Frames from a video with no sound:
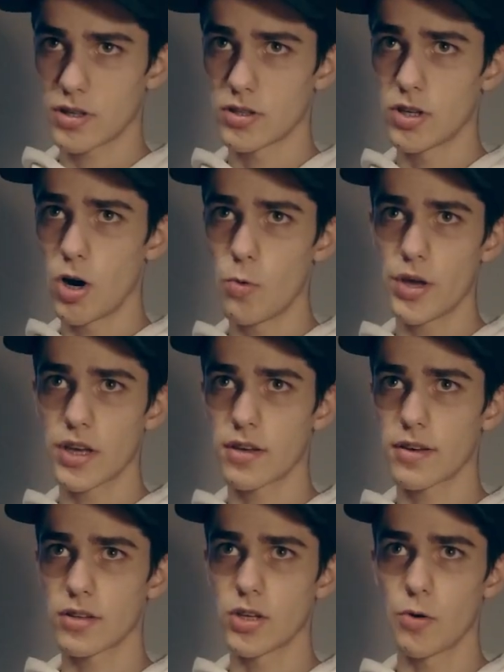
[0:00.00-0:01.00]

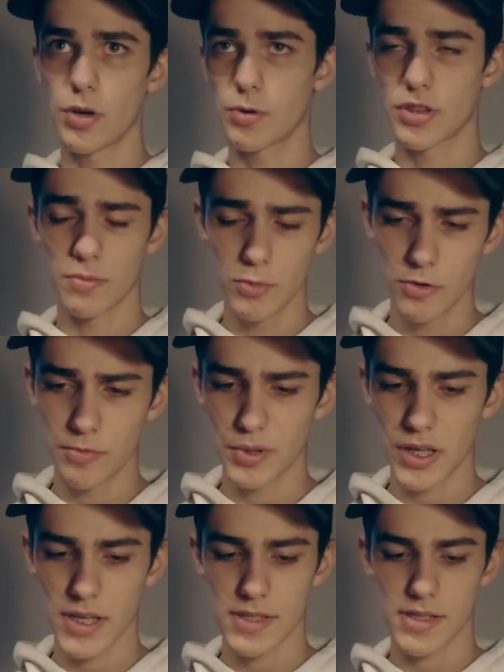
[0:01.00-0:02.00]
knowing what the
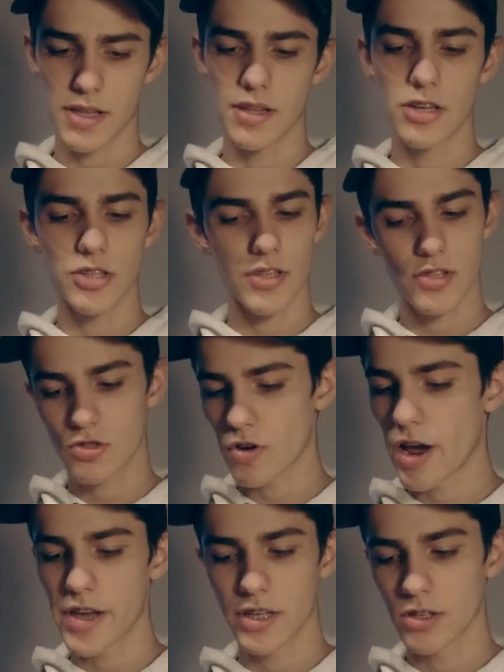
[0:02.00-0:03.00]
movement is and then just
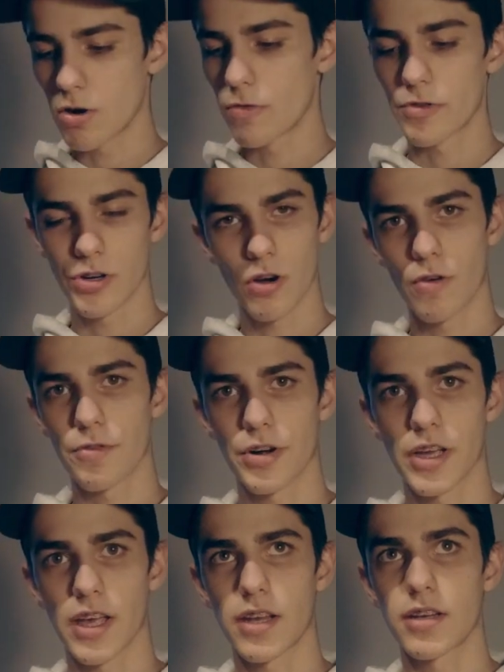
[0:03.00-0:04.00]
trying it over and over
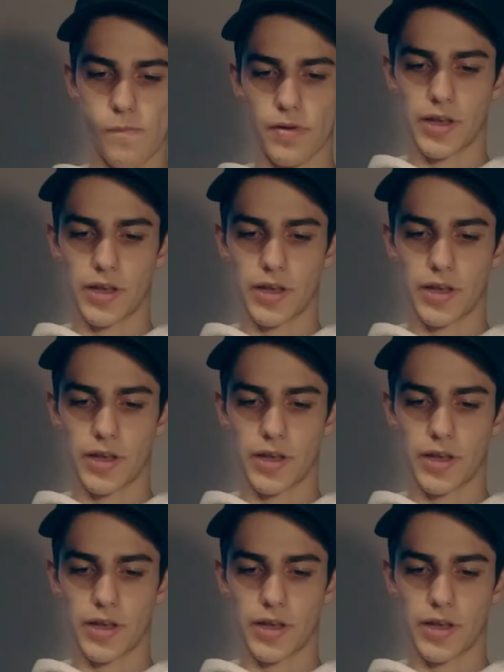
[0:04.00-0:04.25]
again.